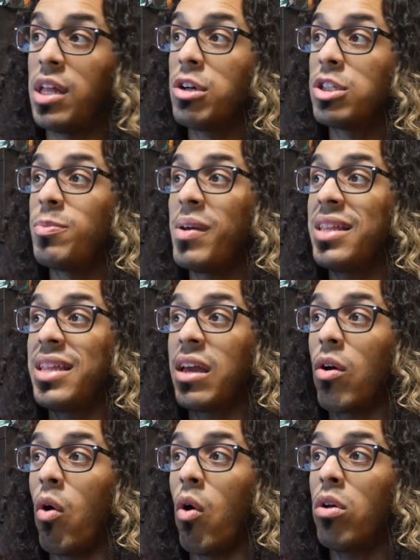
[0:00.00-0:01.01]
They're
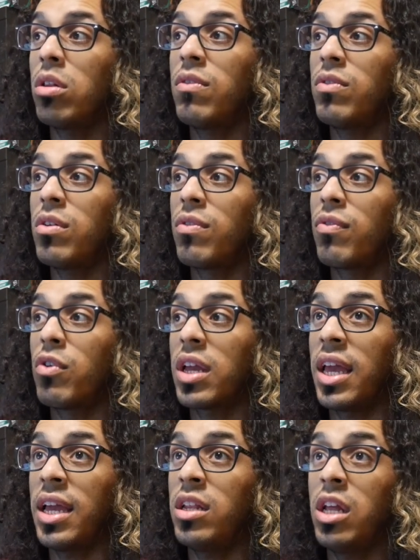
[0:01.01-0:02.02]
spending all of their
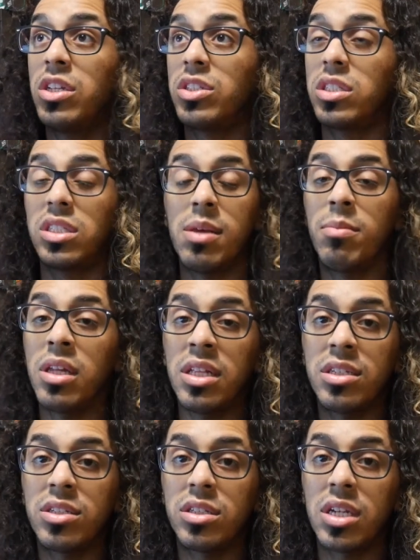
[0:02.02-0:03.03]
freaking
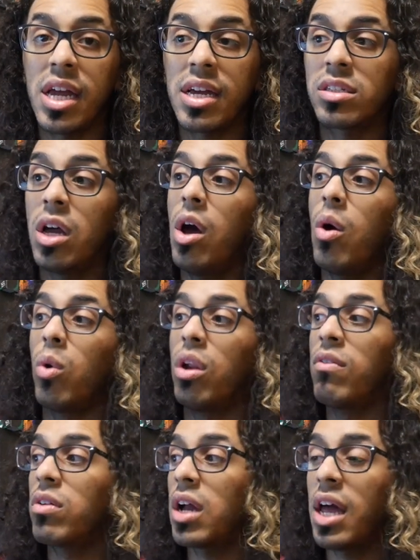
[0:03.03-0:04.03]
stimulus checks,
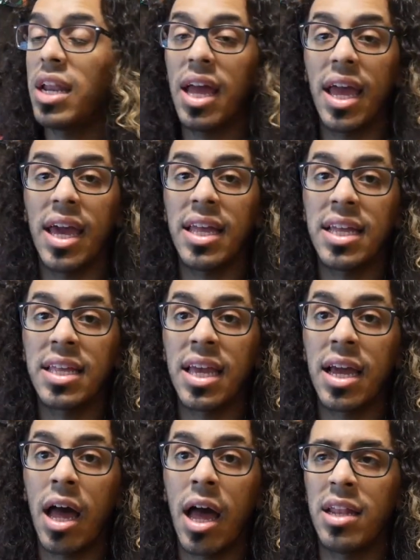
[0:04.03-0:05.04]
whatever kind of aid that
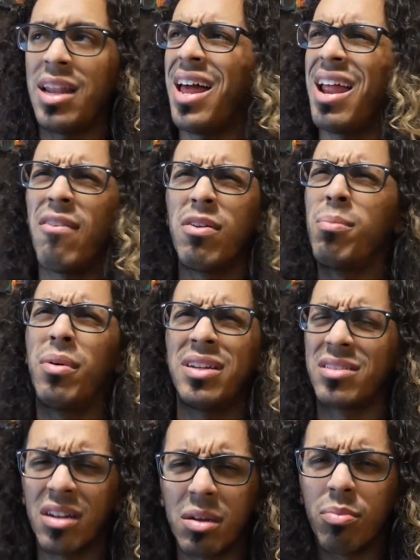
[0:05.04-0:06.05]
they got. And not
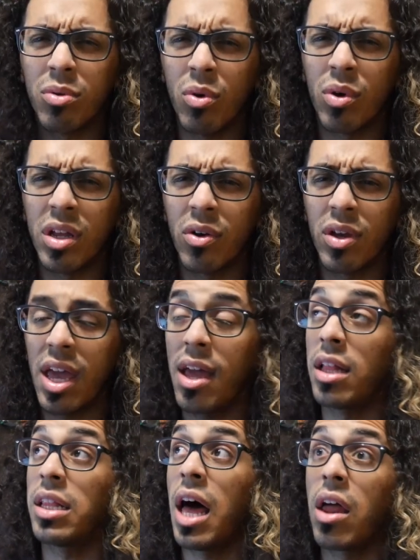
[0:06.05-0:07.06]
everybody's unemployed, okay?
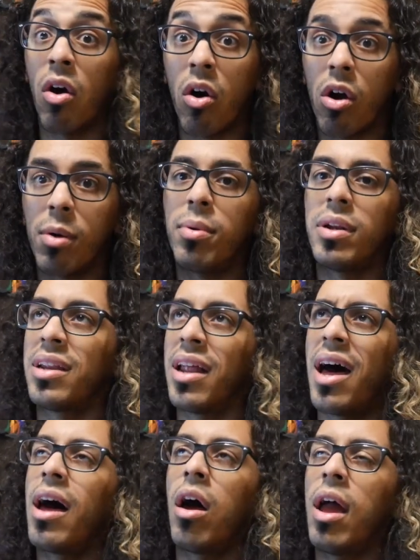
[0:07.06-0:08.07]
A lot are, but
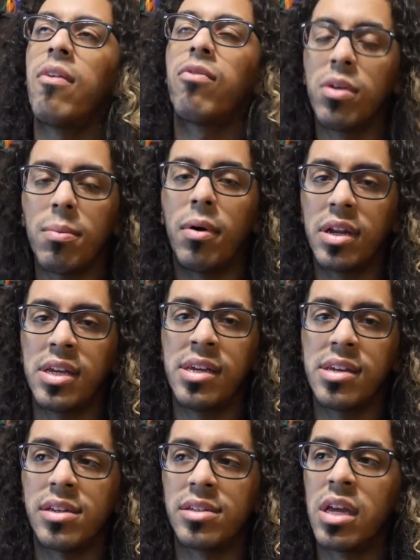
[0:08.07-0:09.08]
not everybody
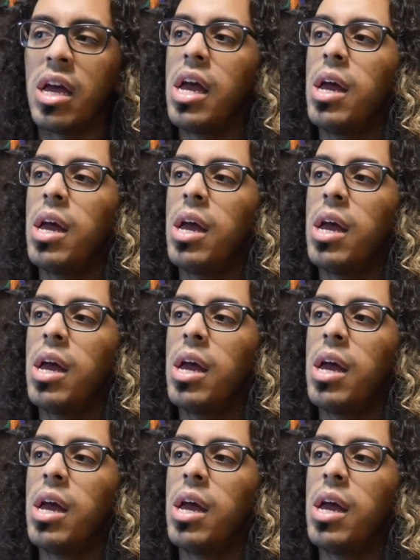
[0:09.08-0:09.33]
is.